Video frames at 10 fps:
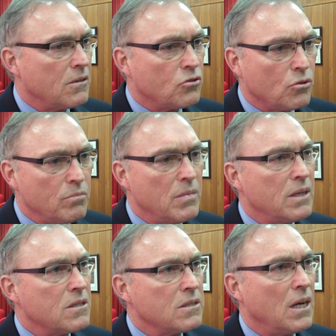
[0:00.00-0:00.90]

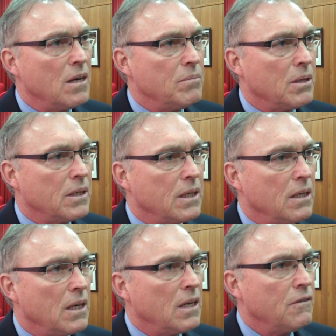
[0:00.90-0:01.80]
tremendous liability
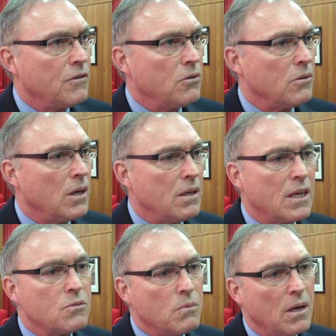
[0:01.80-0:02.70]
any further. And
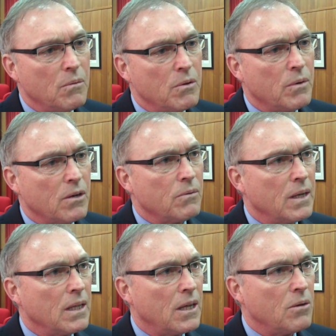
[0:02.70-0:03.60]
that's why we want to
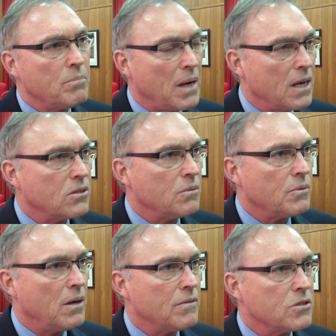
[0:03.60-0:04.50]
write a letter back to the
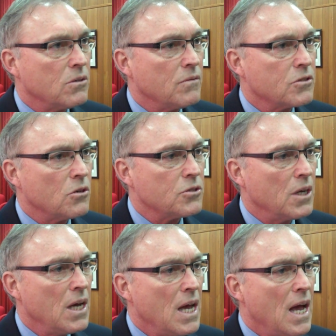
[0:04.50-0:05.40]
province of Nova Scotia
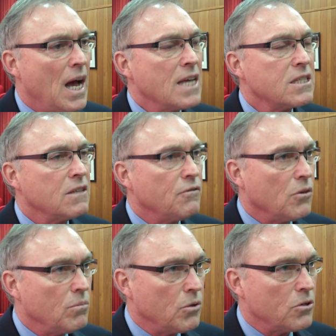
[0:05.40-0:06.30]
asking
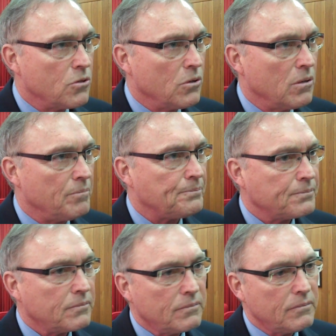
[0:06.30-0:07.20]
for a moratorium.
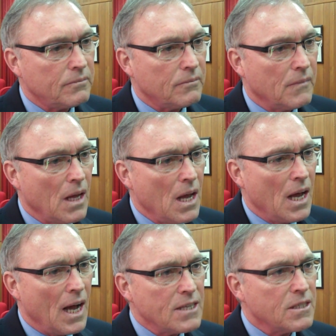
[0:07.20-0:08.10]

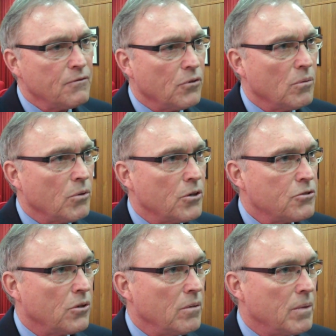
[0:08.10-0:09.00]
Asking for a
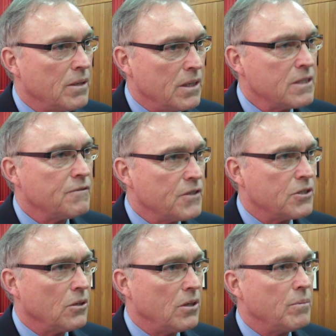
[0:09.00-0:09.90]
moratorium on this facility,